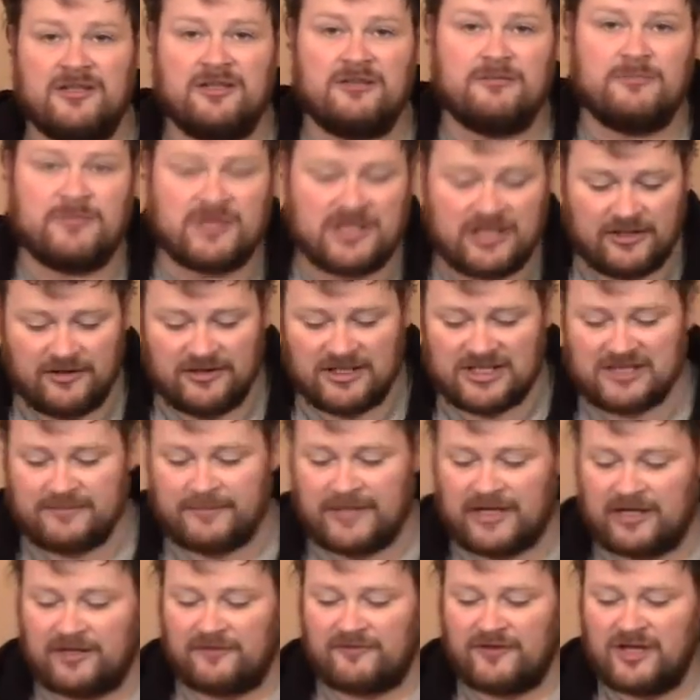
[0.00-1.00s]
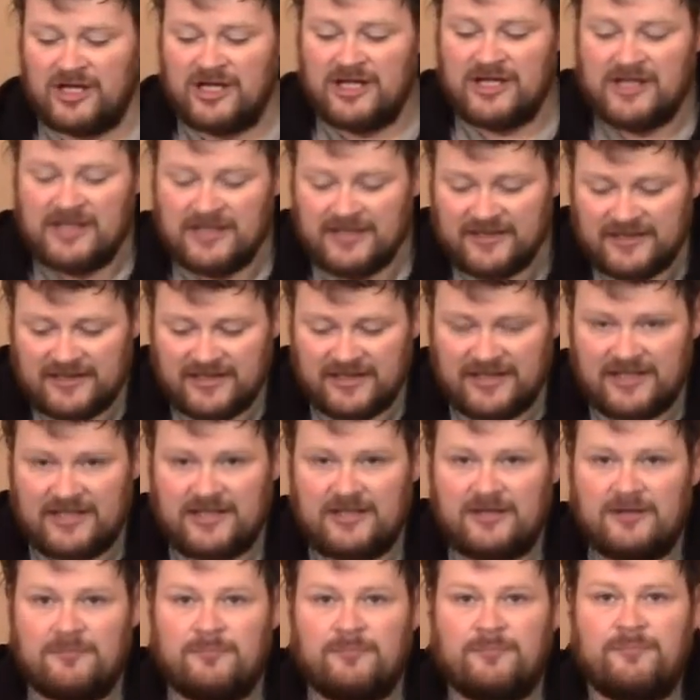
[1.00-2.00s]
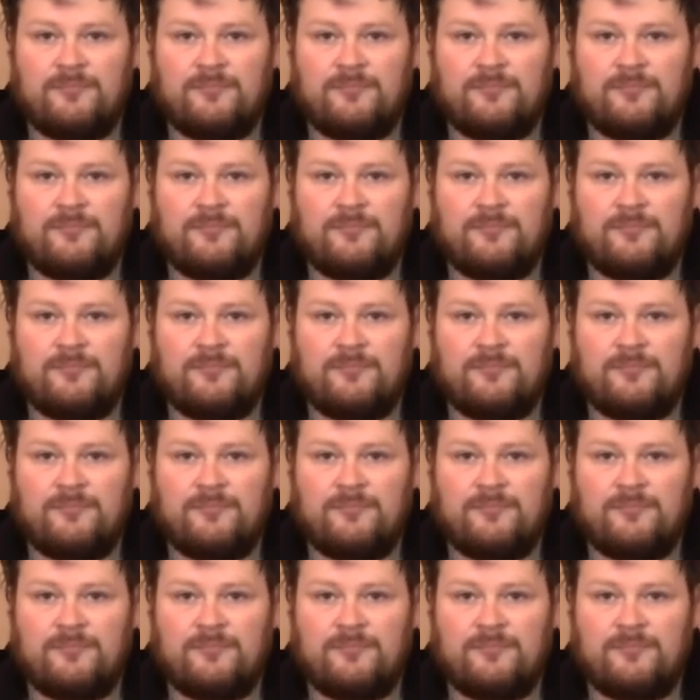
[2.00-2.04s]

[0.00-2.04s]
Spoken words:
materials it's made of. The